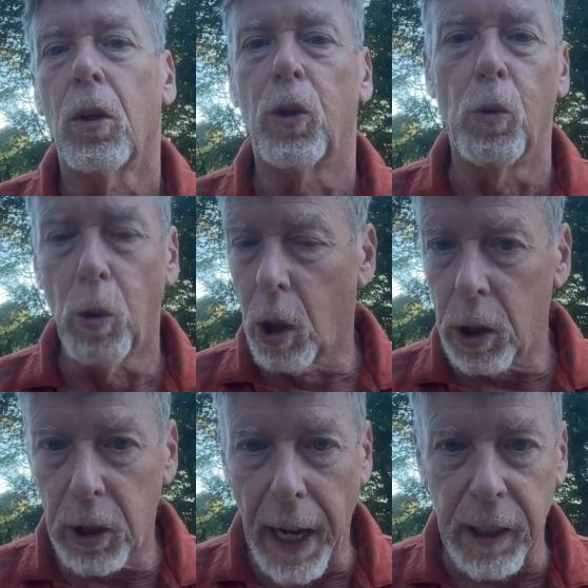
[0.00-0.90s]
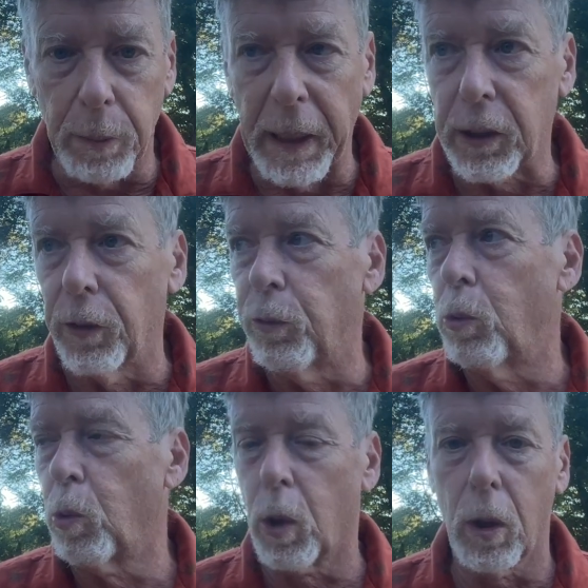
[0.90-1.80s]
the worst aspects of
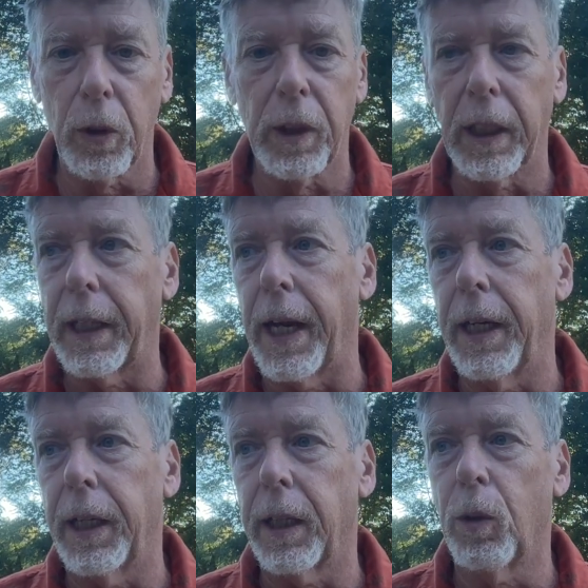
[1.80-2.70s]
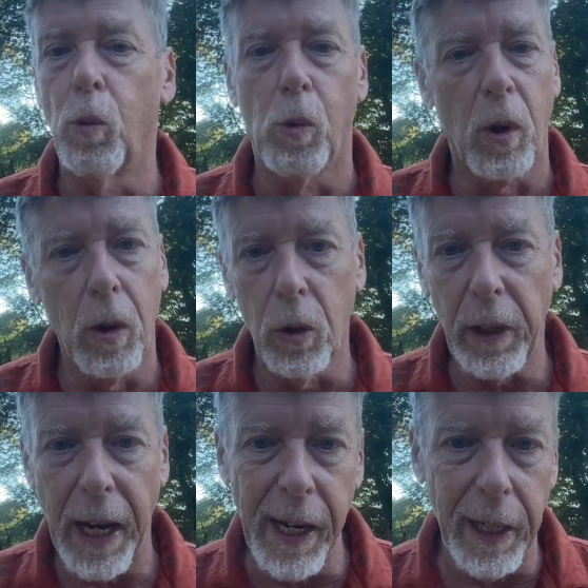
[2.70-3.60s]
world negating, world
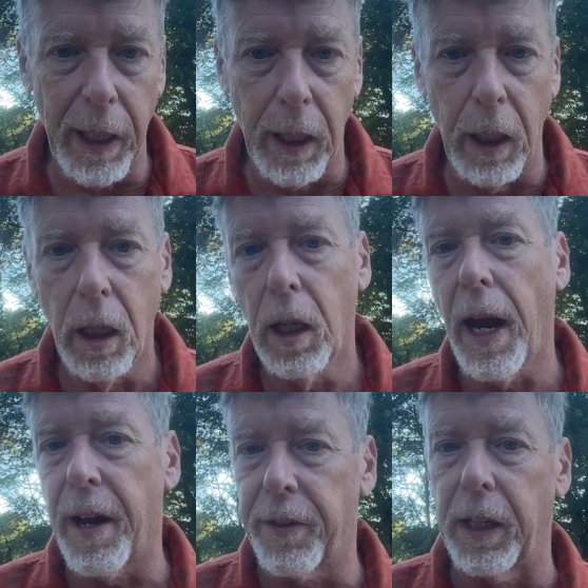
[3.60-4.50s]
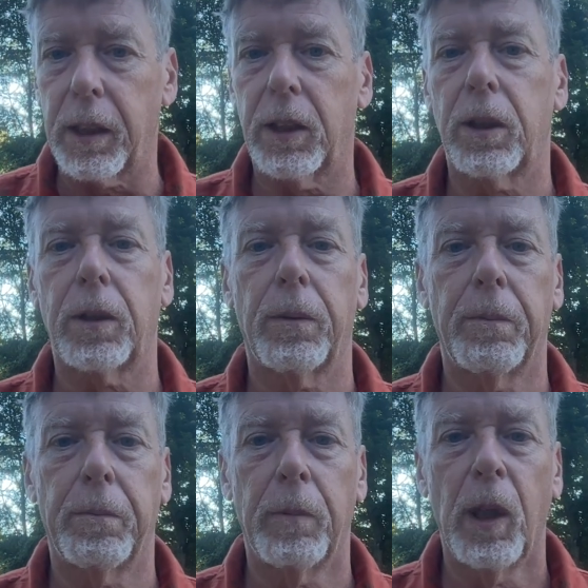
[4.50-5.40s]
hating ethics,
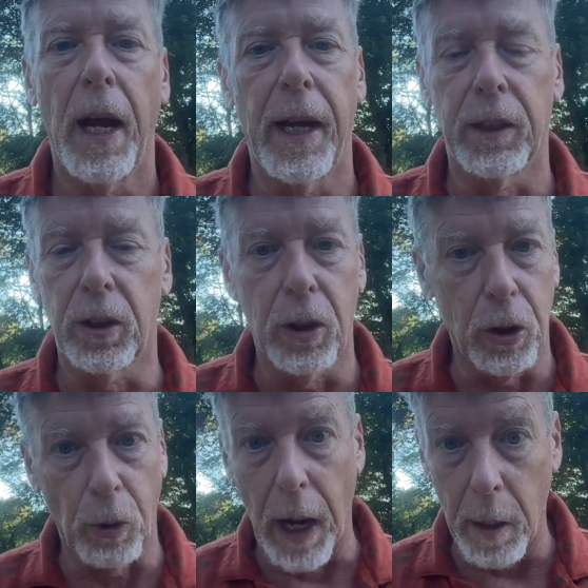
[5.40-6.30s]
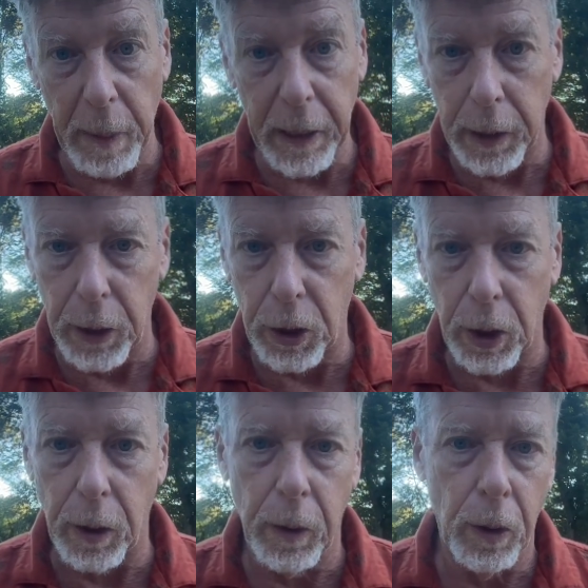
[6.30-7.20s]
as described by
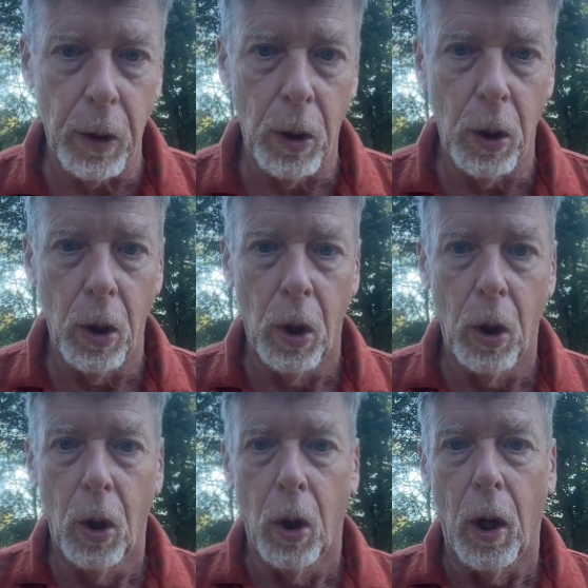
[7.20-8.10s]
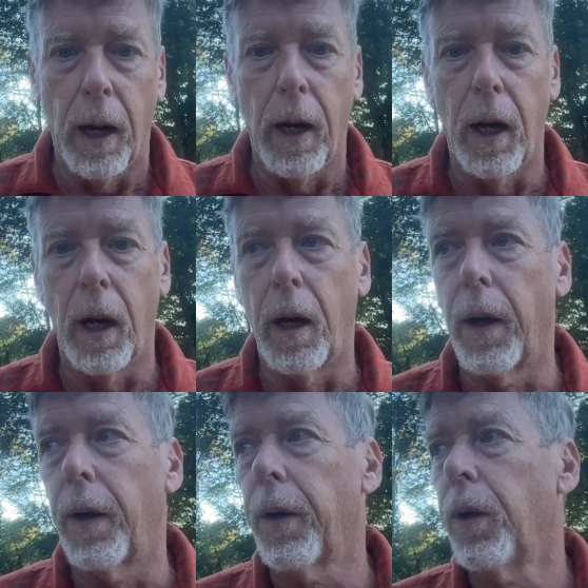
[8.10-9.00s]
Nietzsche.
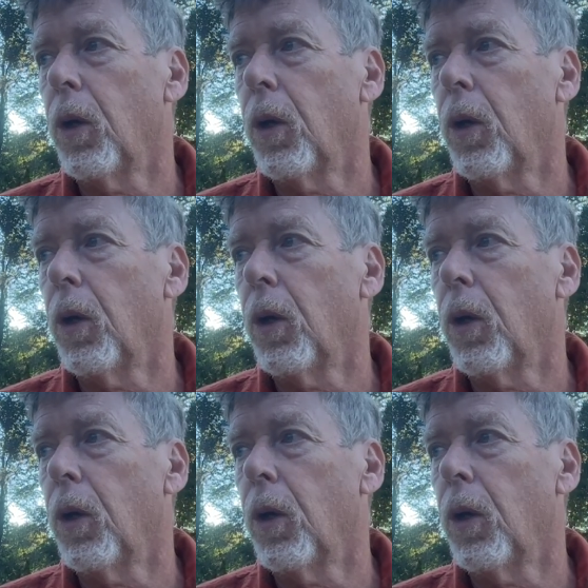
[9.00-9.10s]
To